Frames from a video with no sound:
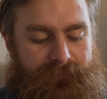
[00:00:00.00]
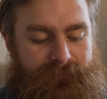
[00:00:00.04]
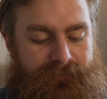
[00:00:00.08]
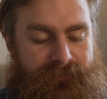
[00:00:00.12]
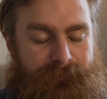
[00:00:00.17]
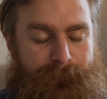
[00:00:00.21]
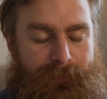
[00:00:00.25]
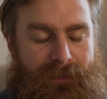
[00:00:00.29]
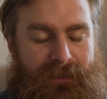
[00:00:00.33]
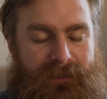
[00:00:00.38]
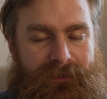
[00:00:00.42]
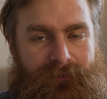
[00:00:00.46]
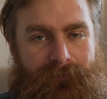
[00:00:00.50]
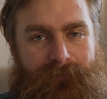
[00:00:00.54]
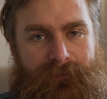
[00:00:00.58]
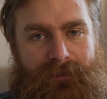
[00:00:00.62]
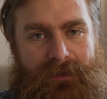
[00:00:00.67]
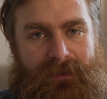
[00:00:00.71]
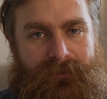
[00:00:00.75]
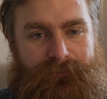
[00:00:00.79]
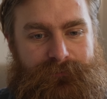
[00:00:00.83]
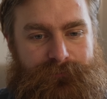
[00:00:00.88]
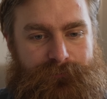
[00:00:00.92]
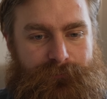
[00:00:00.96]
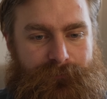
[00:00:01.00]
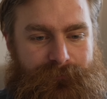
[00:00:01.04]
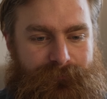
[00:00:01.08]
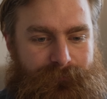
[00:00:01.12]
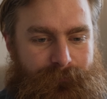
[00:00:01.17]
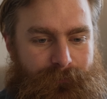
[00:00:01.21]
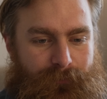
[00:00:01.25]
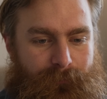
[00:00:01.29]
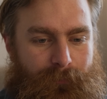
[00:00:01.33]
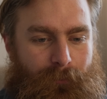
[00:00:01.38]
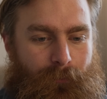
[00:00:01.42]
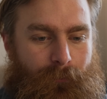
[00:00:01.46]
depending on how
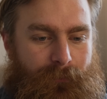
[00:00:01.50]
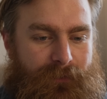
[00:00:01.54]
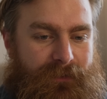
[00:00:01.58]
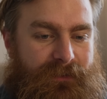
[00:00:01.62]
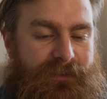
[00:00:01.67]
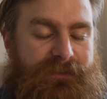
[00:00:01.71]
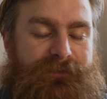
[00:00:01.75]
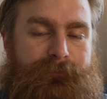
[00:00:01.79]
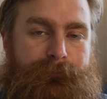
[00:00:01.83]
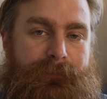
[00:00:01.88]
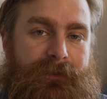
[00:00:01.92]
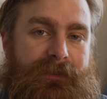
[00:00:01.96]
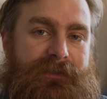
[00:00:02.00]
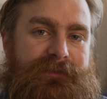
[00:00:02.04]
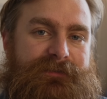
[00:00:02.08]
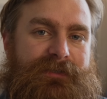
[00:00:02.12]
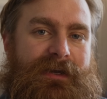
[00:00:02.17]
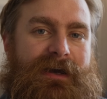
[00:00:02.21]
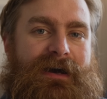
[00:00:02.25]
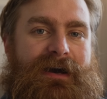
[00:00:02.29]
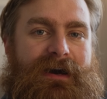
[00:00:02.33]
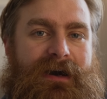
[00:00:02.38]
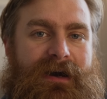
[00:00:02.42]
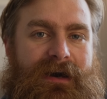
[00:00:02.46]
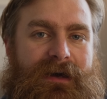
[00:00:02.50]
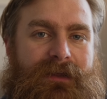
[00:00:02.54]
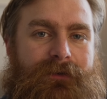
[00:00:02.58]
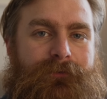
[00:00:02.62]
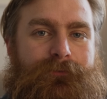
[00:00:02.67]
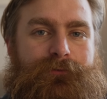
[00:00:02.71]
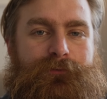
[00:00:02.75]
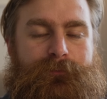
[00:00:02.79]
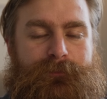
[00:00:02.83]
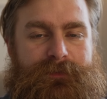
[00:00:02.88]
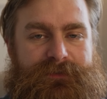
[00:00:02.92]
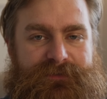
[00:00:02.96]
truthful your reporting is, but it's
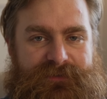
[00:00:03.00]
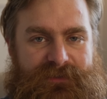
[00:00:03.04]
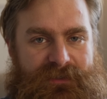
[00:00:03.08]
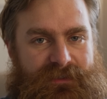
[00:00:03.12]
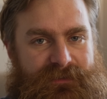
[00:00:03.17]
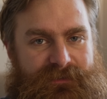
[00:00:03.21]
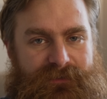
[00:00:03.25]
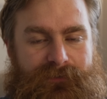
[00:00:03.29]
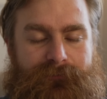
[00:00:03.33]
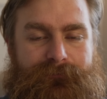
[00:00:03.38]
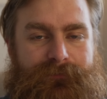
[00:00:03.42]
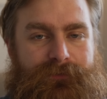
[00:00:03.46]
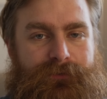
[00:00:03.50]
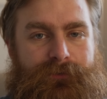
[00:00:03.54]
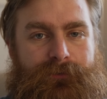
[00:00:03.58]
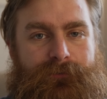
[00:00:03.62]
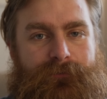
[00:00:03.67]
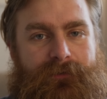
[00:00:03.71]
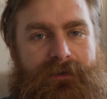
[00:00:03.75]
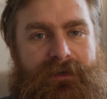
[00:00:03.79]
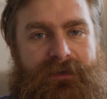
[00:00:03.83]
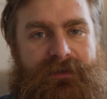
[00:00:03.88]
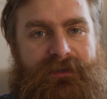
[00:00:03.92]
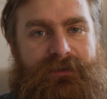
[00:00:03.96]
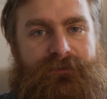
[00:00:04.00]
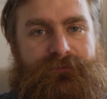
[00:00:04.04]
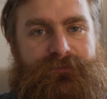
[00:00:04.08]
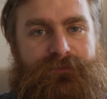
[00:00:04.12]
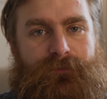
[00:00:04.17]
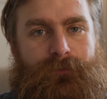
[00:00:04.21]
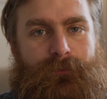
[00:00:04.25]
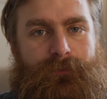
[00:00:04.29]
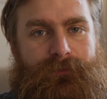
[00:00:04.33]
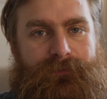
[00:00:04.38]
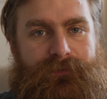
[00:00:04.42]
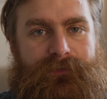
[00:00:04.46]
100% of the Ukrainian
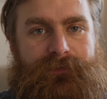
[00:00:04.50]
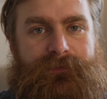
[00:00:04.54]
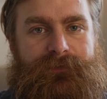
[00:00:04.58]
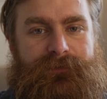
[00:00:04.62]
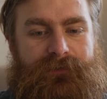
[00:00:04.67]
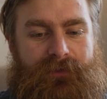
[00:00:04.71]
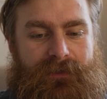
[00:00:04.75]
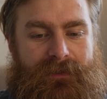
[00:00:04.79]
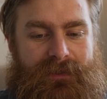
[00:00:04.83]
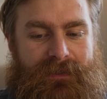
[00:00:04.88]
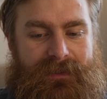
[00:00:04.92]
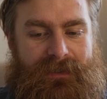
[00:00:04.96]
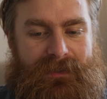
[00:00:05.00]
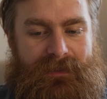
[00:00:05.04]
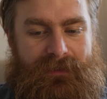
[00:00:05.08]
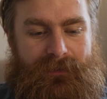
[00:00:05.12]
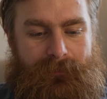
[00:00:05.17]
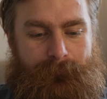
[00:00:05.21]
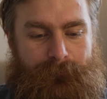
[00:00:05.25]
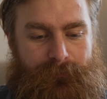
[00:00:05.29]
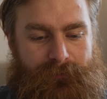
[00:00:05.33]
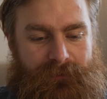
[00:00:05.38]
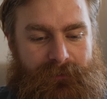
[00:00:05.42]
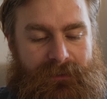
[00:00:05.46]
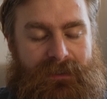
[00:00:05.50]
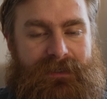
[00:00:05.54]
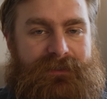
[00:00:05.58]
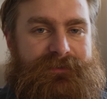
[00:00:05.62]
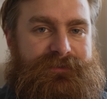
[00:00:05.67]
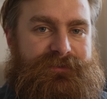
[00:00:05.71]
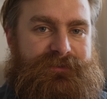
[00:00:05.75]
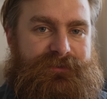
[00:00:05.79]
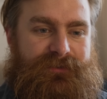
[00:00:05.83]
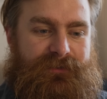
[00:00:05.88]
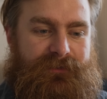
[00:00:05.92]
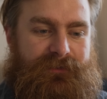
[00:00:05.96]
forces,
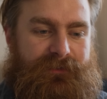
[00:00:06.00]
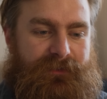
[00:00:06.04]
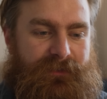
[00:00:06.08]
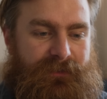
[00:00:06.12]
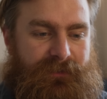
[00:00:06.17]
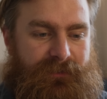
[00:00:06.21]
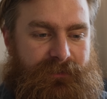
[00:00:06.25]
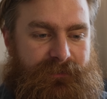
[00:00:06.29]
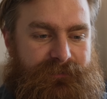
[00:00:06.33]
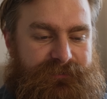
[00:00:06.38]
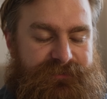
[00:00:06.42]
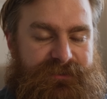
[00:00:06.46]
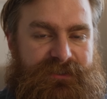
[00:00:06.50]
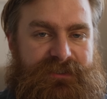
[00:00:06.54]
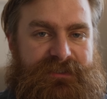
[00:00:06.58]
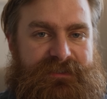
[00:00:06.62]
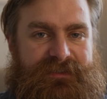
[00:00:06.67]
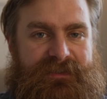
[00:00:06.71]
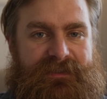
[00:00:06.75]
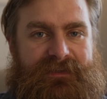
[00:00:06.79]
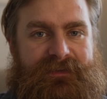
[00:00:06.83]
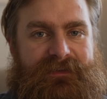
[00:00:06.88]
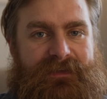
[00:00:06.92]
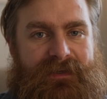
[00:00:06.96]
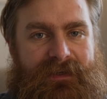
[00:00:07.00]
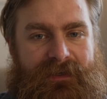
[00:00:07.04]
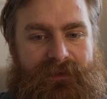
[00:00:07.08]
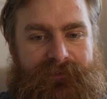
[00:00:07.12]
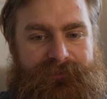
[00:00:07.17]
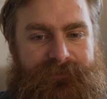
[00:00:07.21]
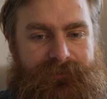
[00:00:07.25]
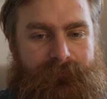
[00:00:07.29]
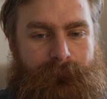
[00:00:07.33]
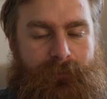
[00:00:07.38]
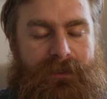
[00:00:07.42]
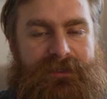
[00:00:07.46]
plus the
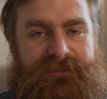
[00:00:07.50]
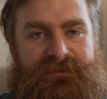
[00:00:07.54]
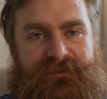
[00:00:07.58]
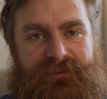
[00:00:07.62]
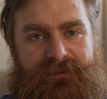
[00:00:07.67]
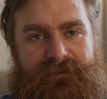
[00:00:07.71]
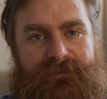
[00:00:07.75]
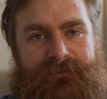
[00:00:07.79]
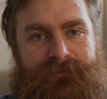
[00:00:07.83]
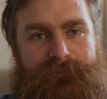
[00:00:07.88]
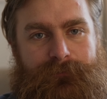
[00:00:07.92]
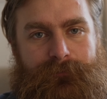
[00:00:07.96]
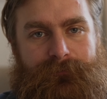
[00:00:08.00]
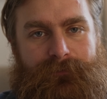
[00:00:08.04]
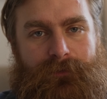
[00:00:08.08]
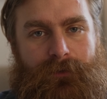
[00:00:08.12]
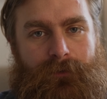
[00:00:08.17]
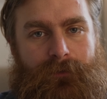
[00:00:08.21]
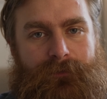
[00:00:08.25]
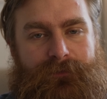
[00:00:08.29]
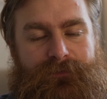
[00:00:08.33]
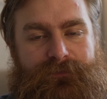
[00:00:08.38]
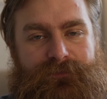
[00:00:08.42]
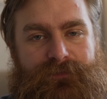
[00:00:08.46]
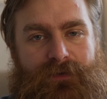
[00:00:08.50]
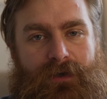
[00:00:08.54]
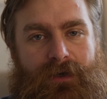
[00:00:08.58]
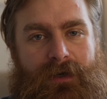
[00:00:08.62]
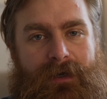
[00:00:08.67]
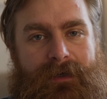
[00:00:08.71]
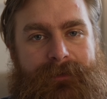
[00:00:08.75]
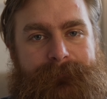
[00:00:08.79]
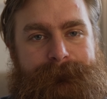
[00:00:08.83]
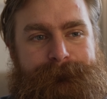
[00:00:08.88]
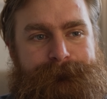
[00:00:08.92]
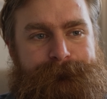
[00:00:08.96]
16,000 Westerners who have gone to
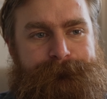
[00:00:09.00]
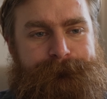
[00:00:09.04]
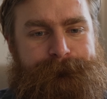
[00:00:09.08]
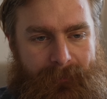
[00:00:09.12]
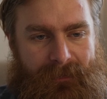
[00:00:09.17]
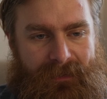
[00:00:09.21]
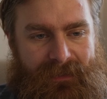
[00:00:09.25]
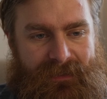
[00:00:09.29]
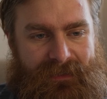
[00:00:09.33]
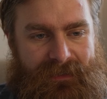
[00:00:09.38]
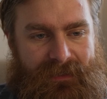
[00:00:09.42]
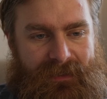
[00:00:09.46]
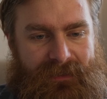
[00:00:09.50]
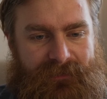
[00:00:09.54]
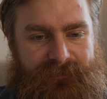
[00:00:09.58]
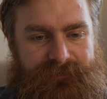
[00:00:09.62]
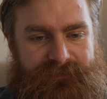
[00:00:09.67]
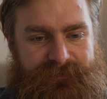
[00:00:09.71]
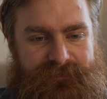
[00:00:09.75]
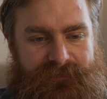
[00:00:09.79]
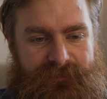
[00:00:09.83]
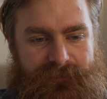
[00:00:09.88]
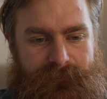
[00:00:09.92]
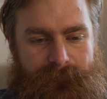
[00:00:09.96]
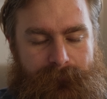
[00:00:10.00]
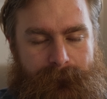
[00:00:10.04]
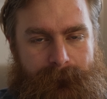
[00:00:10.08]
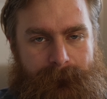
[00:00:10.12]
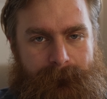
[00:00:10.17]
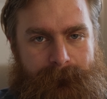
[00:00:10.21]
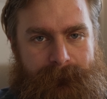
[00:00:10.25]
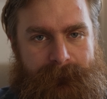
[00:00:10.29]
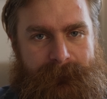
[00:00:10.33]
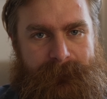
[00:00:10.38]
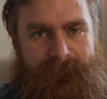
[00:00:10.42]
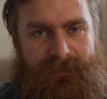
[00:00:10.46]
fight, against
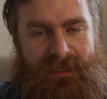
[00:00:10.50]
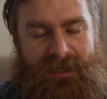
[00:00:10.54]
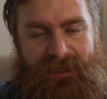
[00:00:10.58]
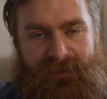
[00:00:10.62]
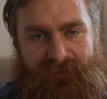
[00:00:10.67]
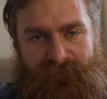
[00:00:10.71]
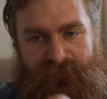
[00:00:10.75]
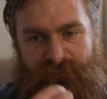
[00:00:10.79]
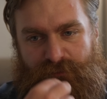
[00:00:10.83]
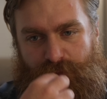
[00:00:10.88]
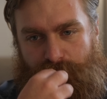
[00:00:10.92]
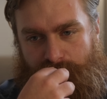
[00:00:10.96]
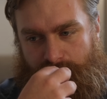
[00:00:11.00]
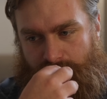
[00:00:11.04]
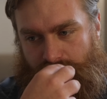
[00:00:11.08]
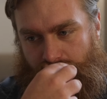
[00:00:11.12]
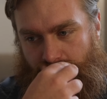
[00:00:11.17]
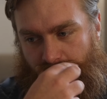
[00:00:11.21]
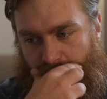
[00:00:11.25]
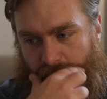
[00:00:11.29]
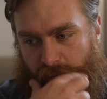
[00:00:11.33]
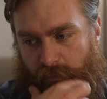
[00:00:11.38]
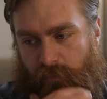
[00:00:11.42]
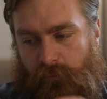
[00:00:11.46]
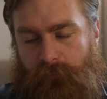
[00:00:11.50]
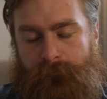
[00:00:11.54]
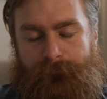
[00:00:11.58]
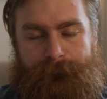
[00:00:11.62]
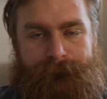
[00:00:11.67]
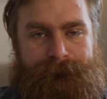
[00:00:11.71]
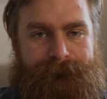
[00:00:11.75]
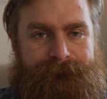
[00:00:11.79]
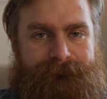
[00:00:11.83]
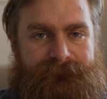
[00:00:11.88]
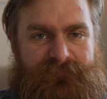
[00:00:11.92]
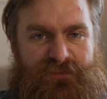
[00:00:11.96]
10 to
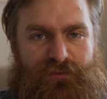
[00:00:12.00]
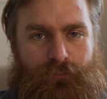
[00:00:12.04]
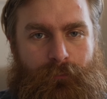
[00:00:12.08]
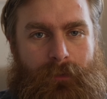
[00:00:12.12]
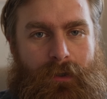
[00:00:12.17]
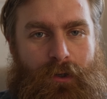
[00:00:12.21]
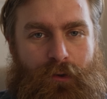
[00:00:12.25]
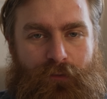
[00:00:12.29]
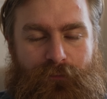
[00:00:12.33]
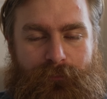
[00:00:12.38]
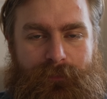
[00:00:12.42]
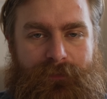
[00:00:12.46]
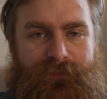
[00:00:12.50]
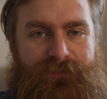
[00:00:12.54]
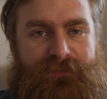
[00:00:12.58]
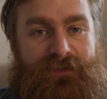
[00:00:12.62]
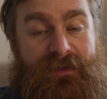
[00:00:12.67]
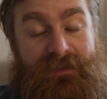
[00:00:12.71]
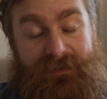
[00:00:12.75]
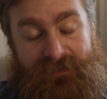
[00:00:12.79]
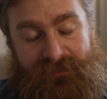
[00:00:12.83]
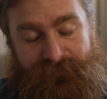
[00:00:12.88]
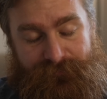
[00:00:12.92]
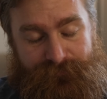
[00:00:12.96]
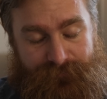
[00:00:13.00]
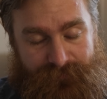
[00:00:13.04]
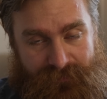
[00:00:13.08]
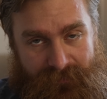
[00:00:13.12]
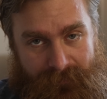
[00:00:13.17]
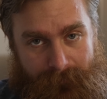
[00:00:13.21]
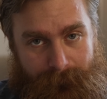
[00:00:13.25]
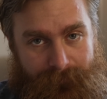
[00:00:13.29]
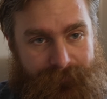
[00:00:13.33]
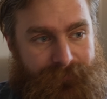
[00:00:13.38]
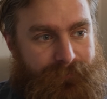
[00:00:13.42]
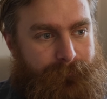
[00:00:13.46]
12%, if the
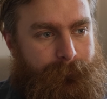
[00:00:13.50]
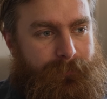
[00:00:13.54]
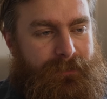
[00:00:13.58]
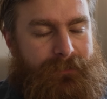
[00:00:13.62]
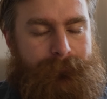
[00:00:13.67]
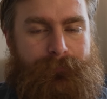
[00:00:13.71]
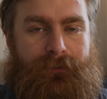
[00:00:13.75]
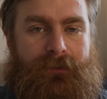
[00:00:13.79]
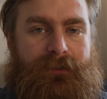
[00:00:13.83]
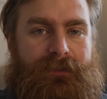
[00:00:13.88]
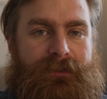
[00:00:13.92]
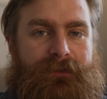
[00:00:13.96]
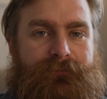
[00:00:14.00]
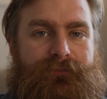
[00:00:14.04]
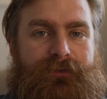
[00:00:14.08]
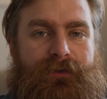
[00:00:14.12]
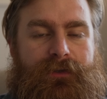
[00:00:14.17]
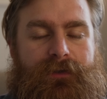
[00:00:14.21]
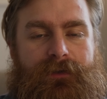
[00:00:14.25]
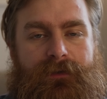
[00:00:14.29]
numbers are to be believed,